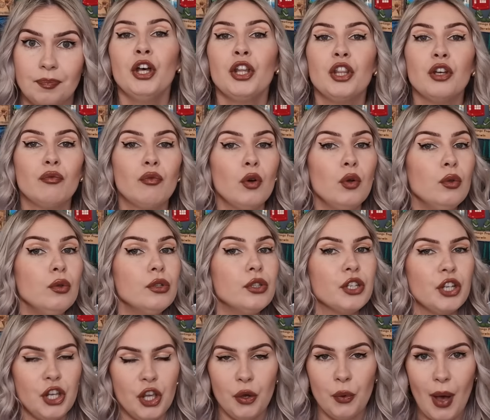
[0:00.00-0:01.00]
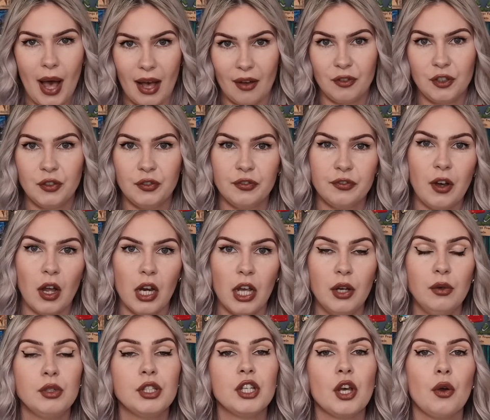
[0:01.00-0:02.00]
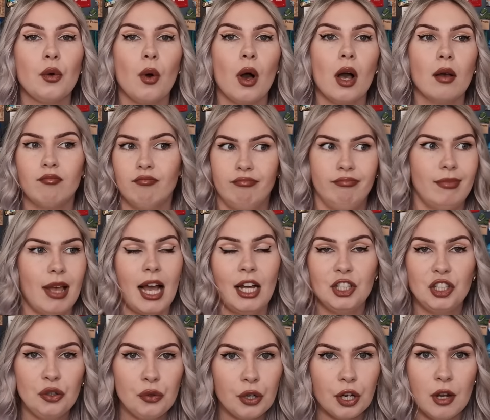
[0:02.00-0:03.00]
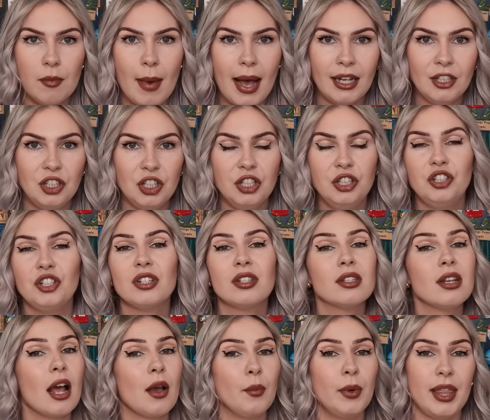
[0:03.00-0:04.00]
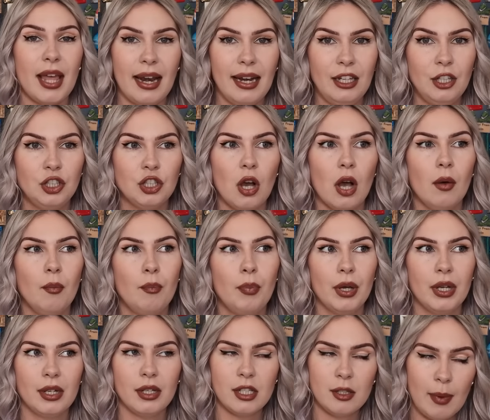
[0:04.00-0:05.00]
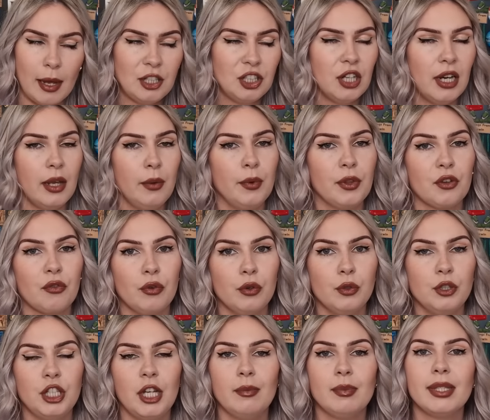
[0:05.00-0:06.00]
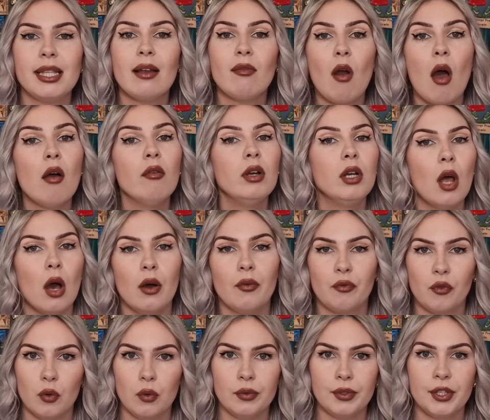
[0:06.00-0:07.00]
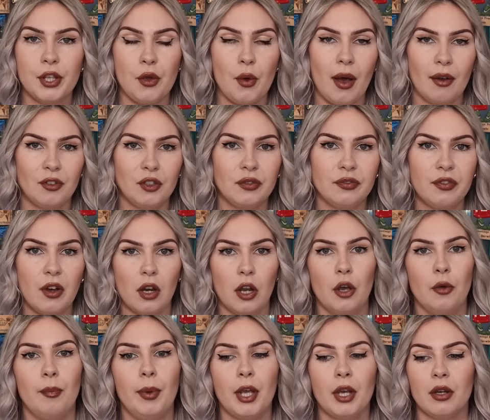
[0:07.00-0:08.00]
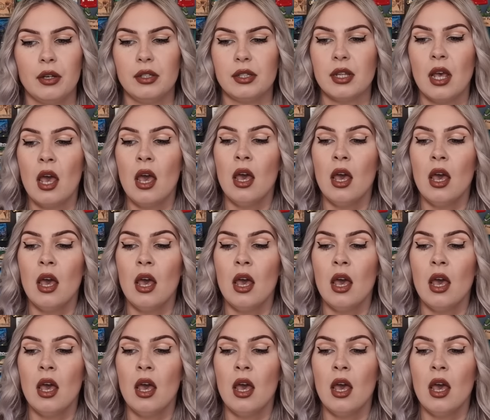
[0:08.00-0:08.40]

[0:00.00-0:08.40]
The rules you have to follow. So as you can imagine, just like with any job, but especially with cruise ships, there are a lot of rules that you have to follow because